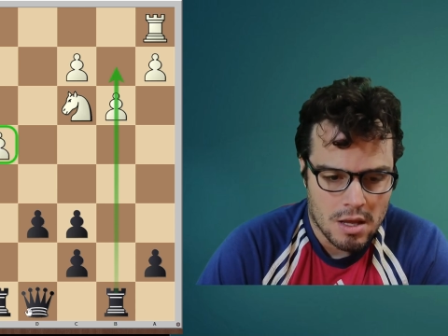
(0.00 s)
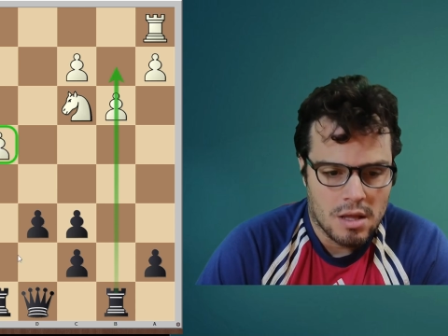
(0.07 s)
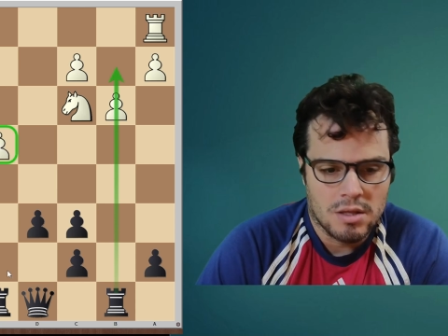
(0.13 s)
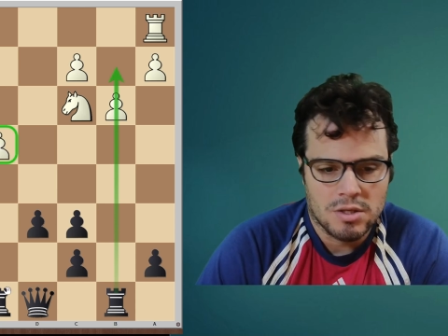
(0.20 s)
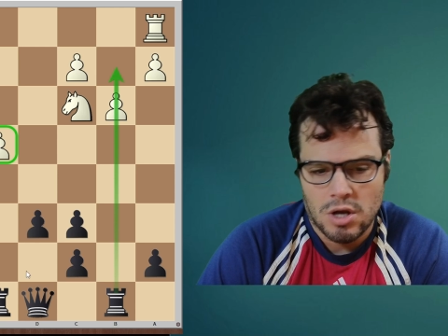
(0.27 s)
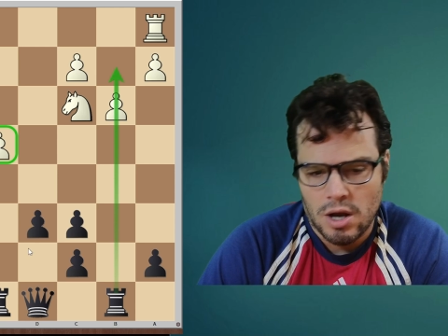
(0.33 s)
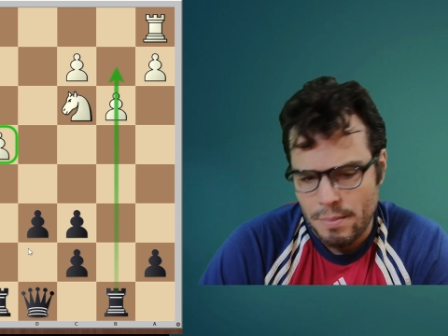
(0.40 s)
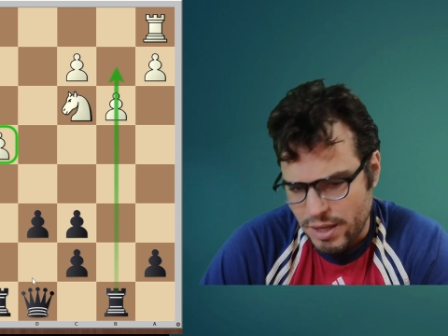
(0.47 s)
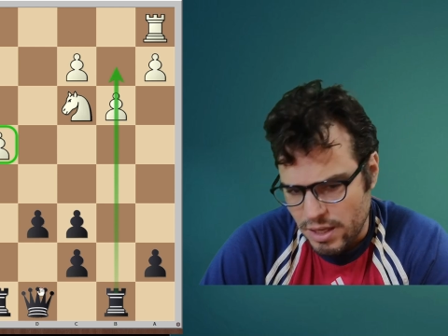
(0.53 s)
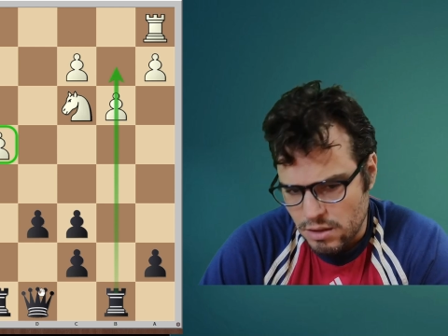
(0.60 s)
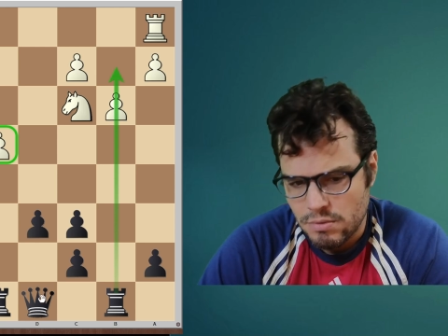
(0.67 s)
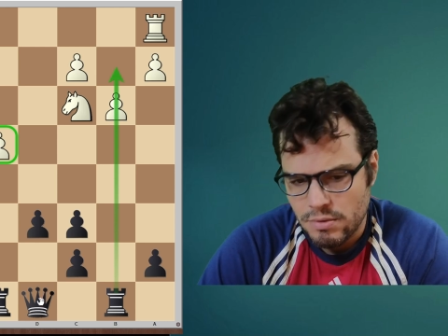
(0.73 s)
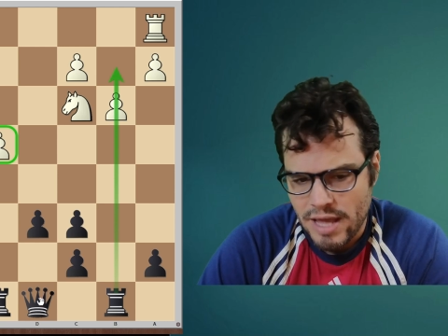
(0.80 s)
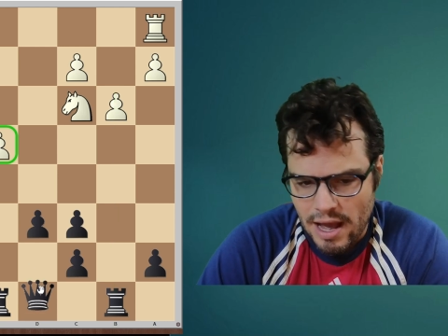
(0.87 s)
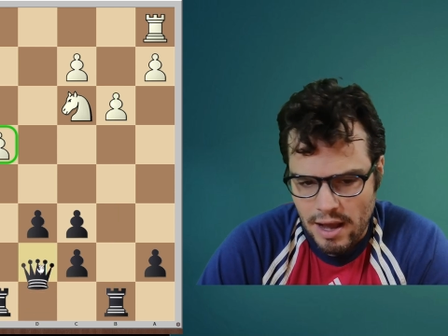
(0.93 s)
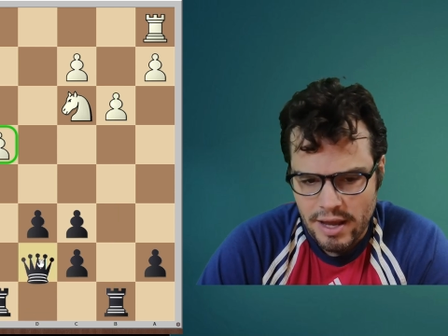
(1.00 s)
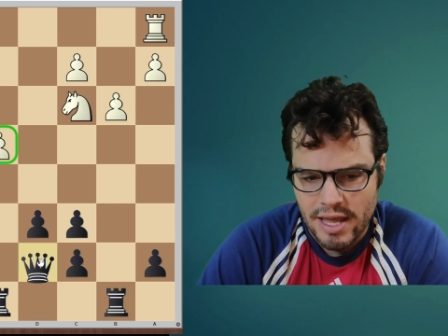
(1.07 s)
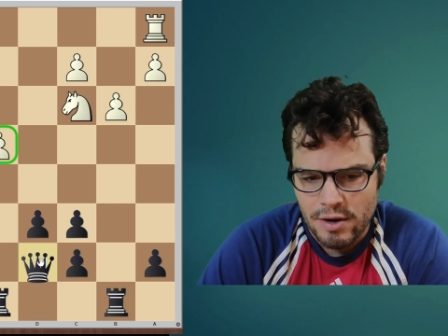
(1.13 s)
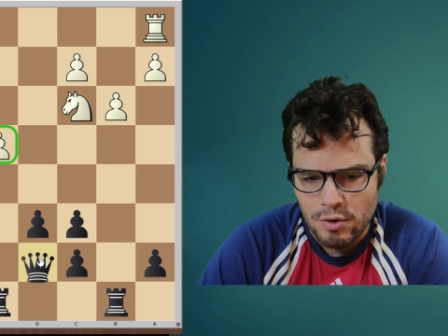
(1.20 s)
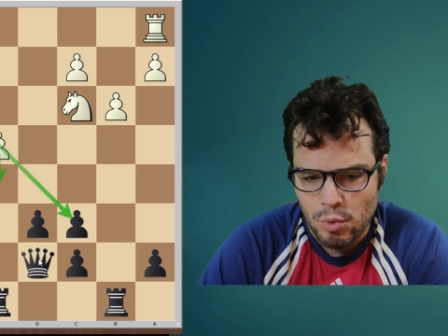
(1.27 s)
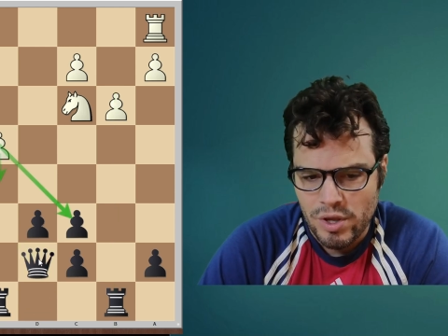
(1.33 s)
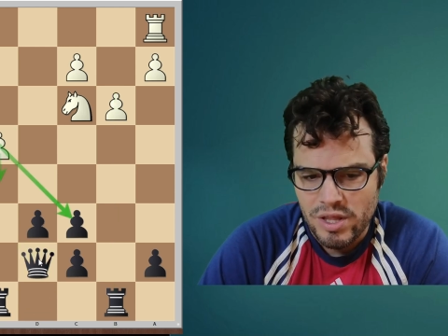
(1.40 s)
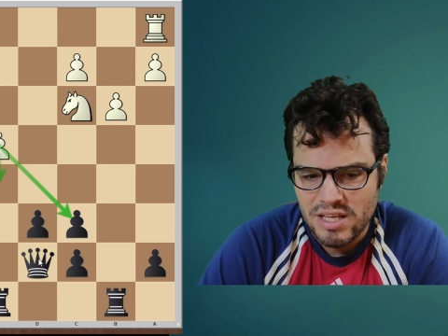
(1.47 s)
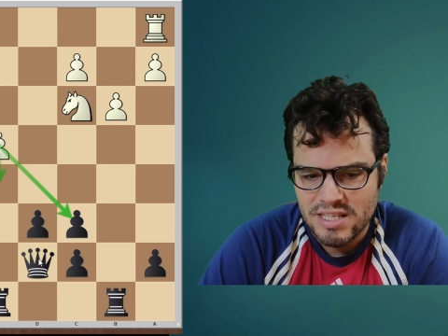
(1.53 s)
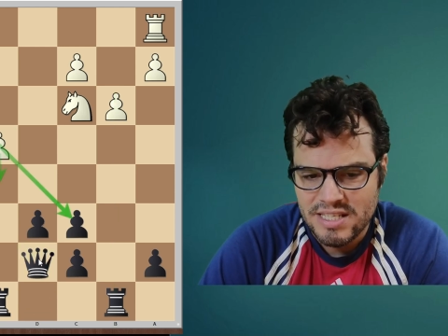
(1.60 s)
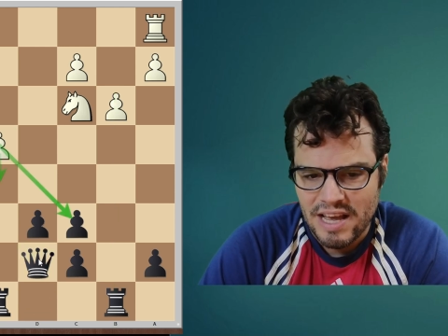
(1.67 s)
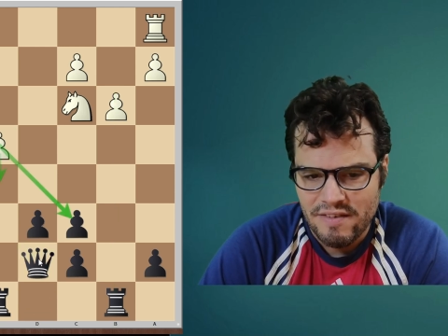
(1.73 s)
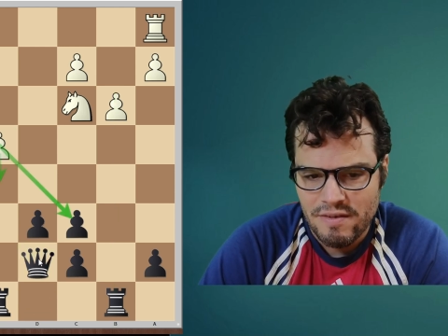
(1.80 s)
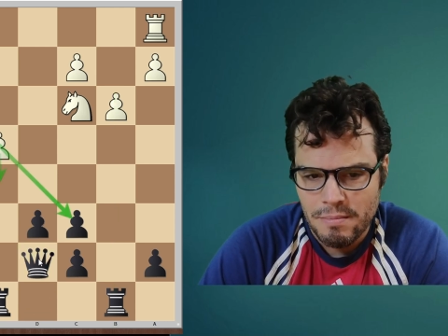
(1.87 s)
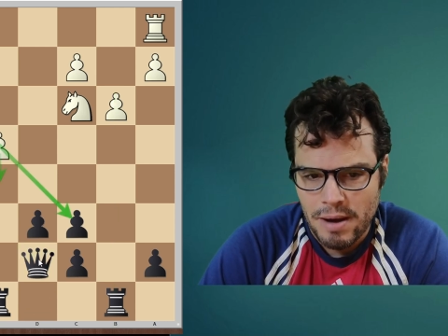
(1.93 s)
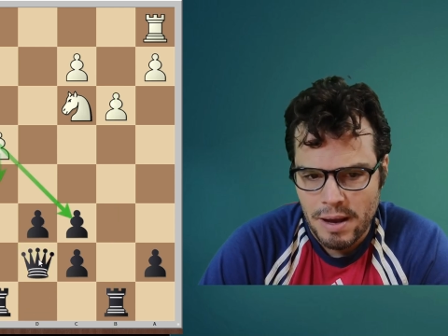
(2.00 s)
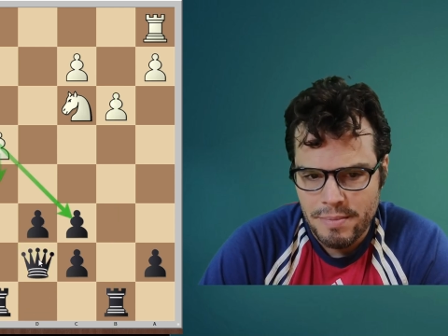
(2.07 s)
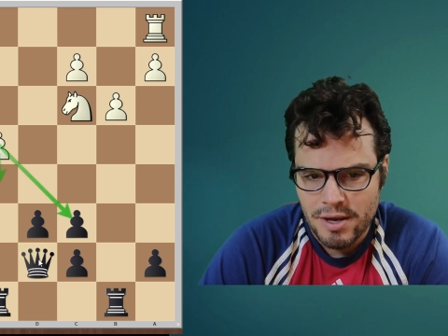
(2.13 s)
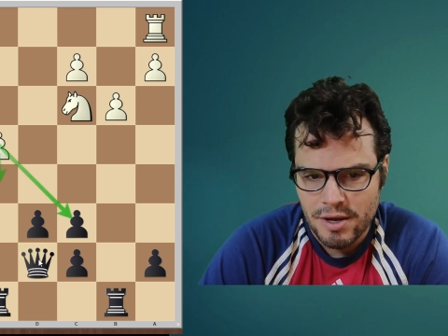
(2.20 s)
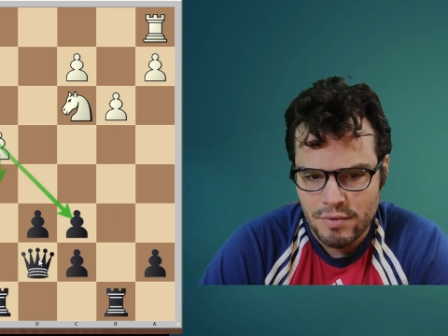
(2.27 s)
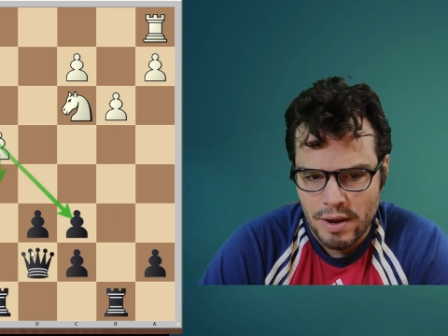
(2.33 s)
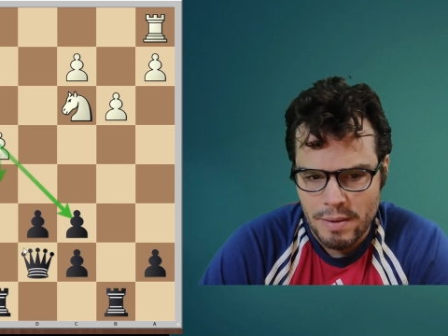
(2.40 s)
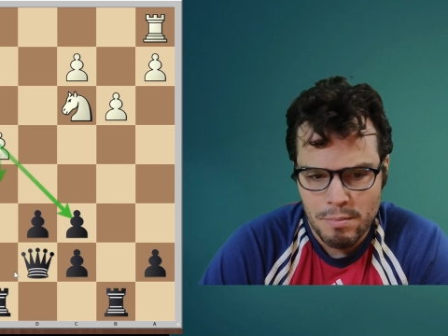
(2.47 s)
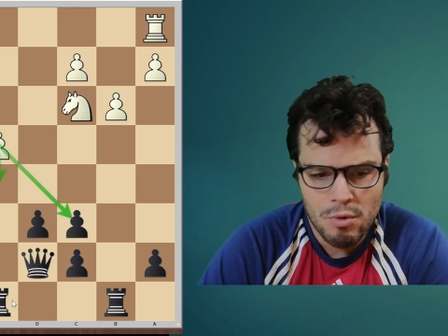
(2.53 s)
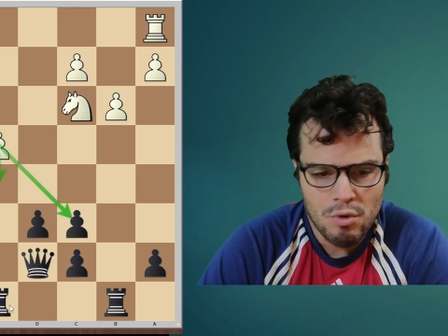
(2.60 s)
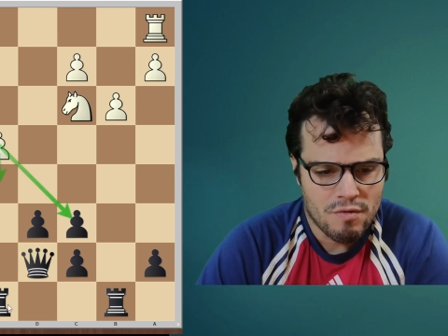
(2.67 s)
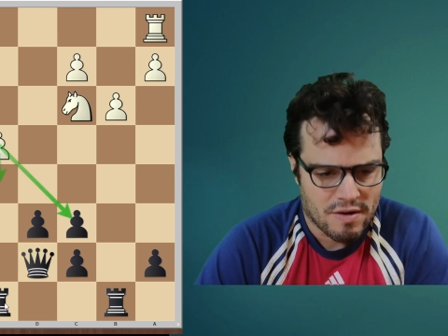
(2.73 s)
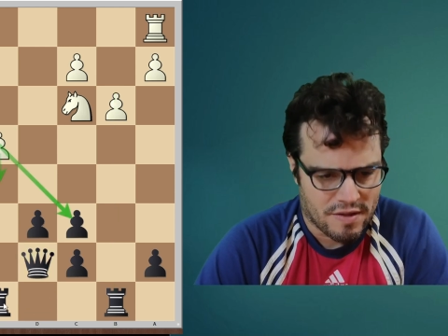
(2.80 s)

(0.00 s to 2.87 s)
So I mean, yeah, again, queen d7 might be a great move,